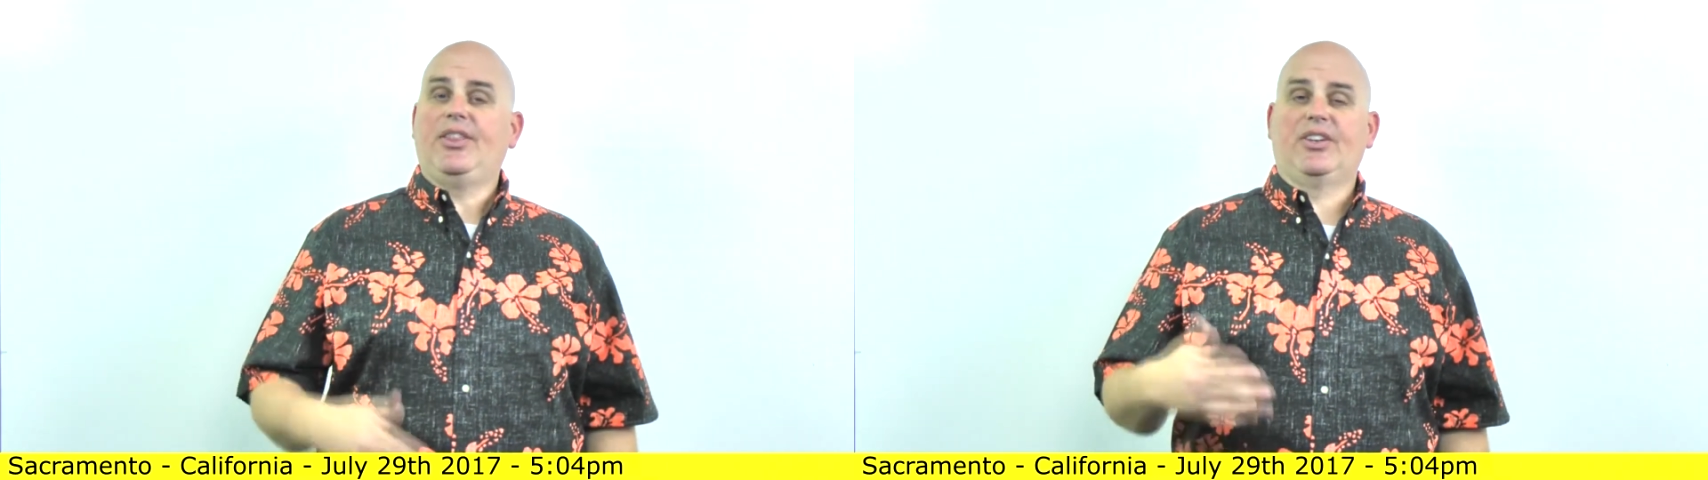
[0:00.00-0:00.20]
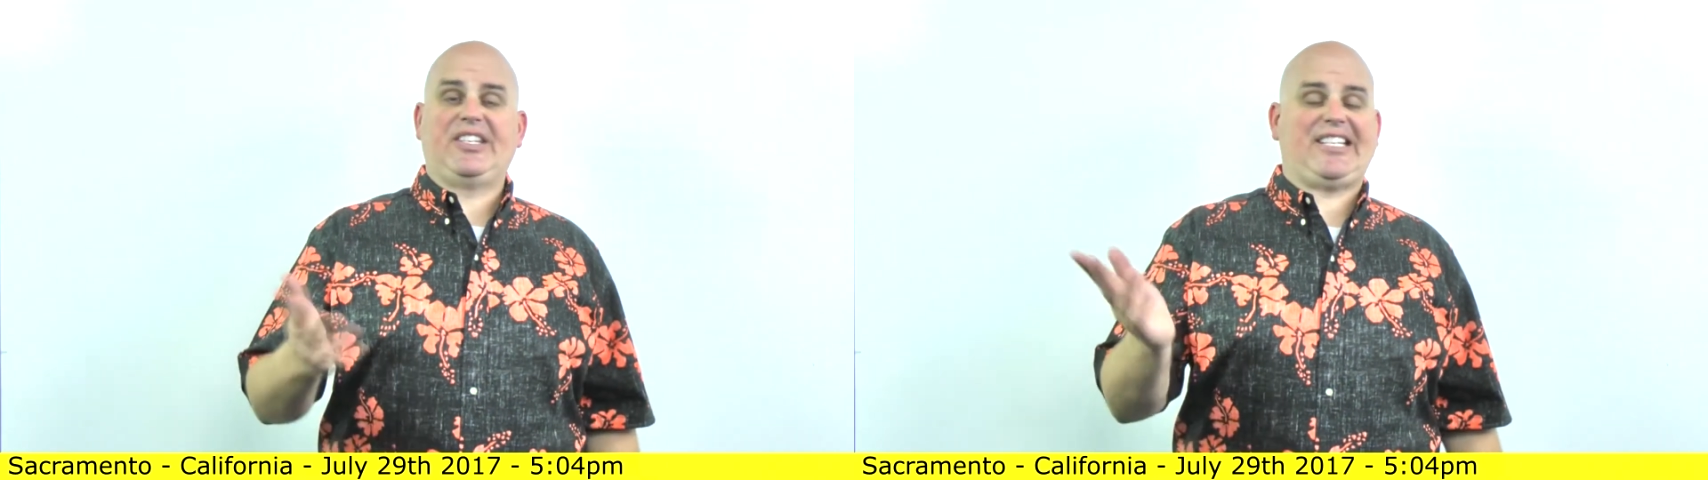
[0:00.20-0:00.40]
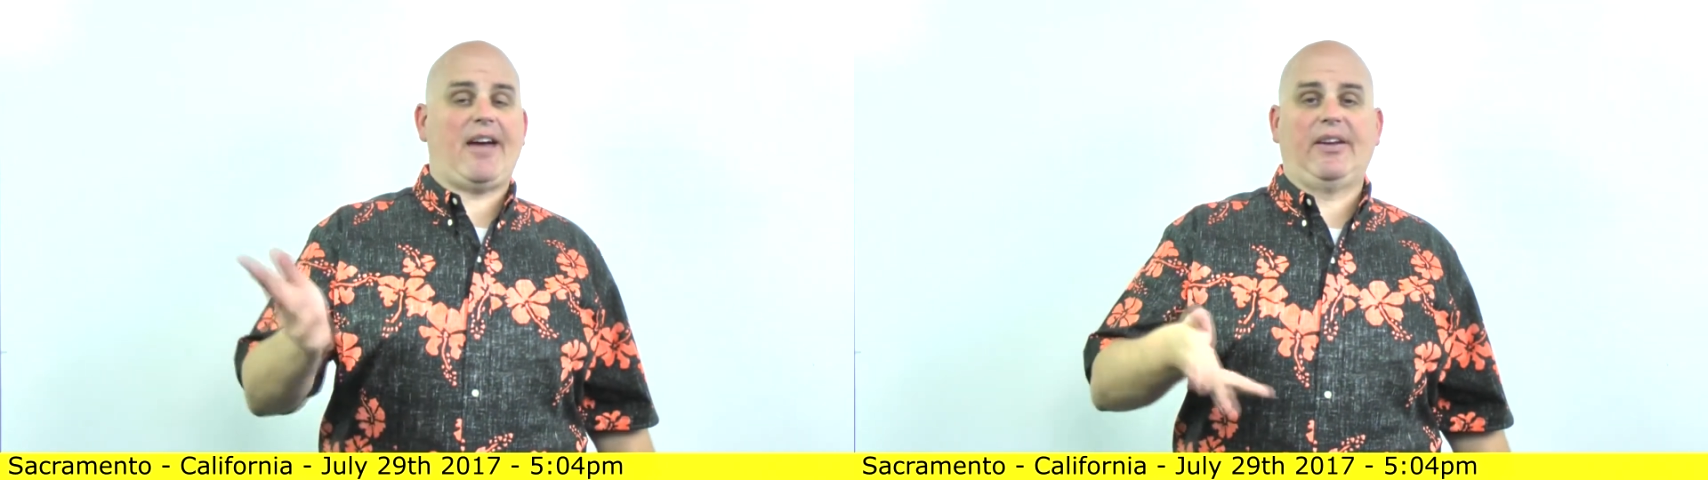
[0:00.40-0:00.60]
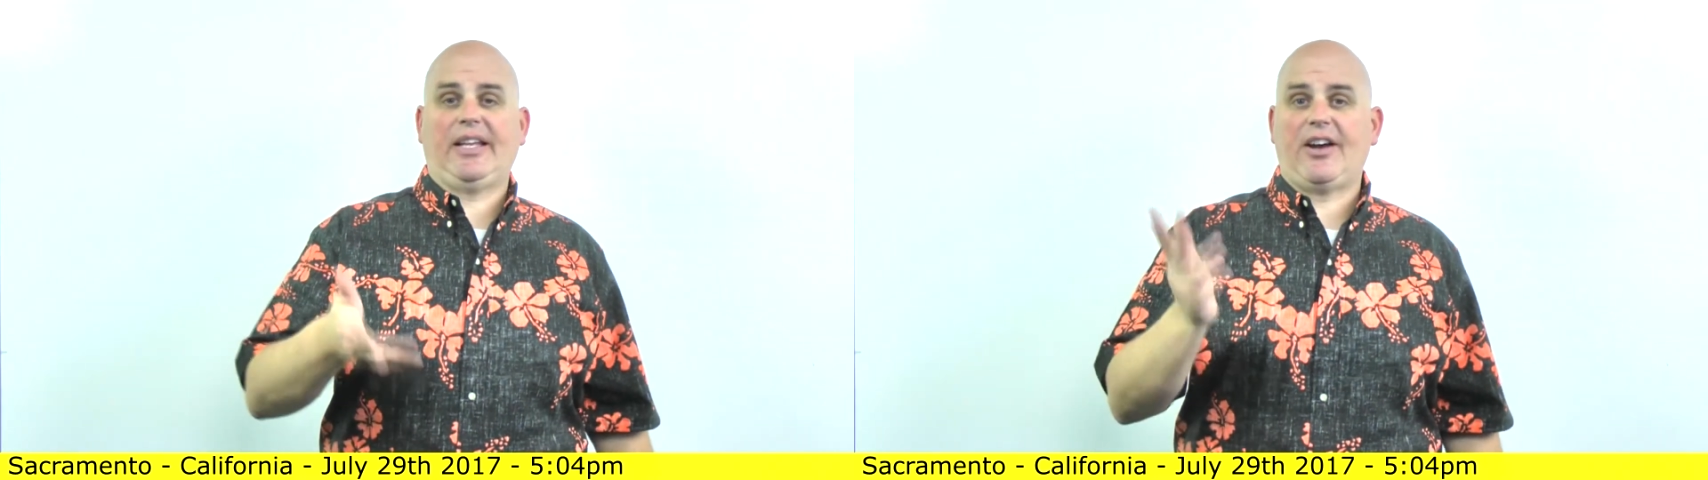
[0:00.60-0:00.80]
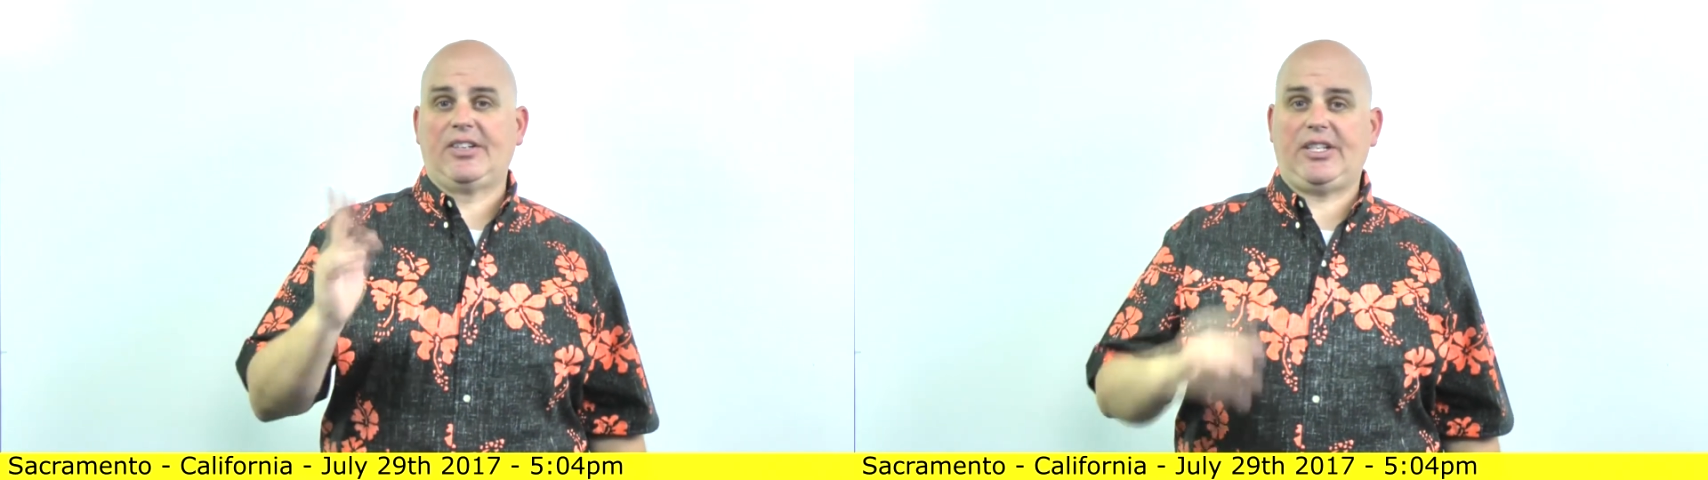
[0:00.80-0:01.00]
There's
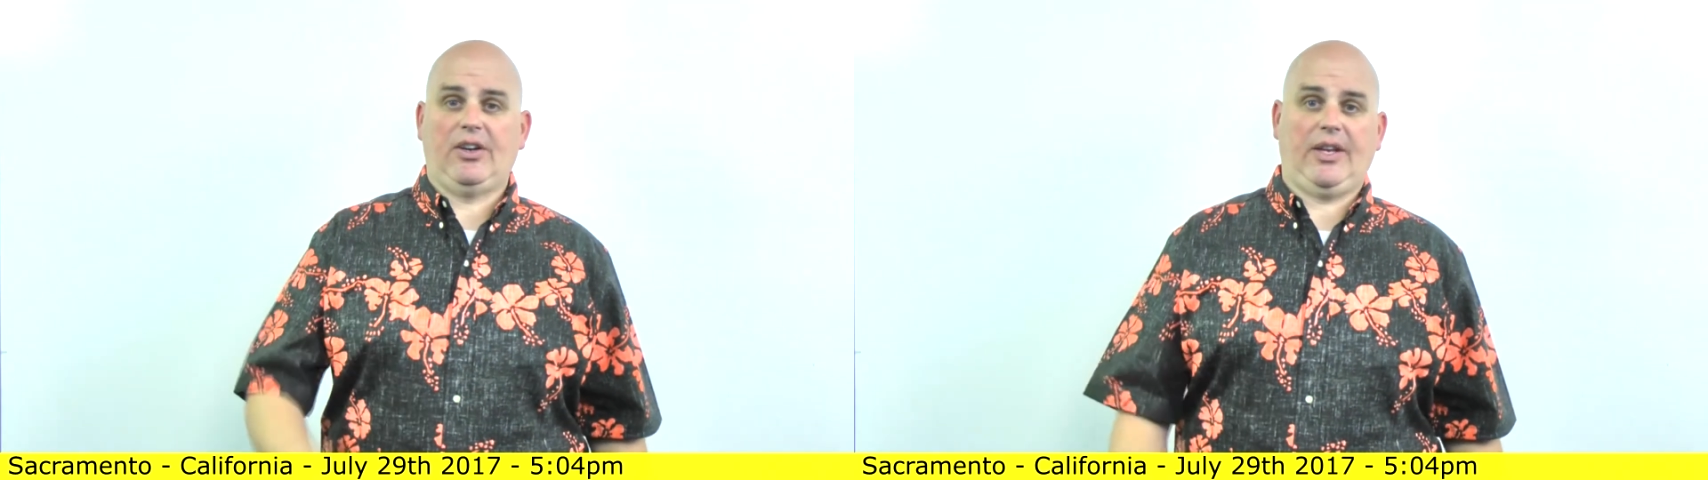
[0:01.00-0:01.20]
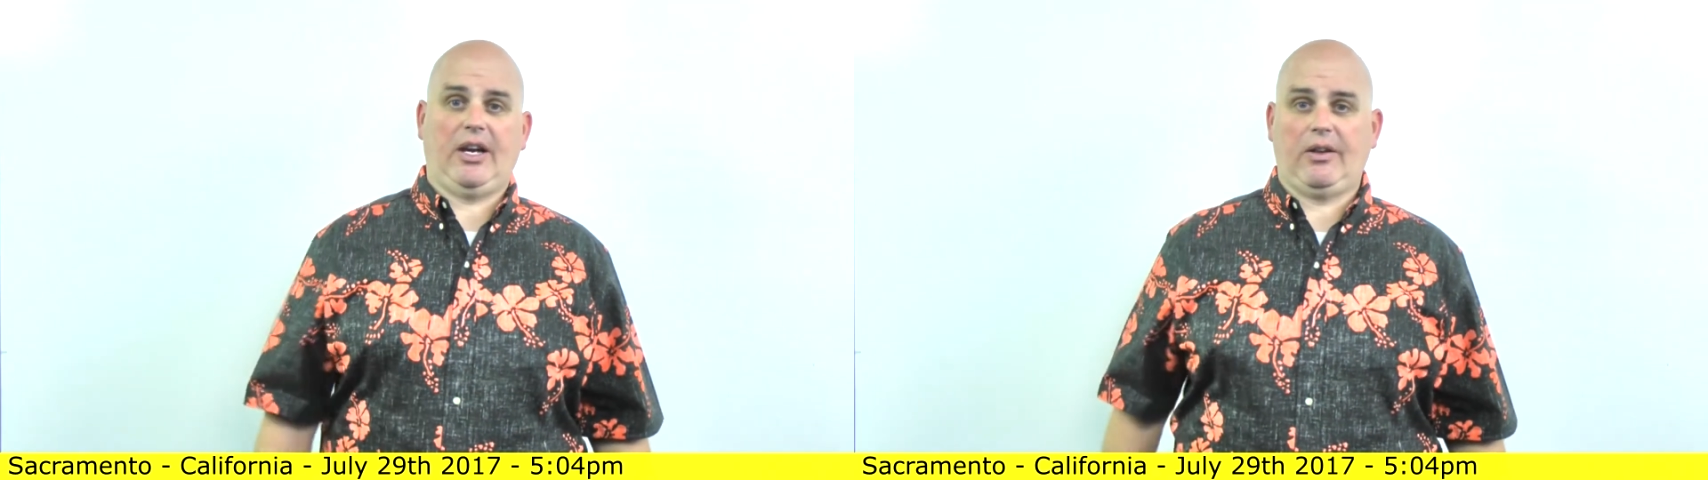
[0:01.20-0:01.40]
seven letters here in the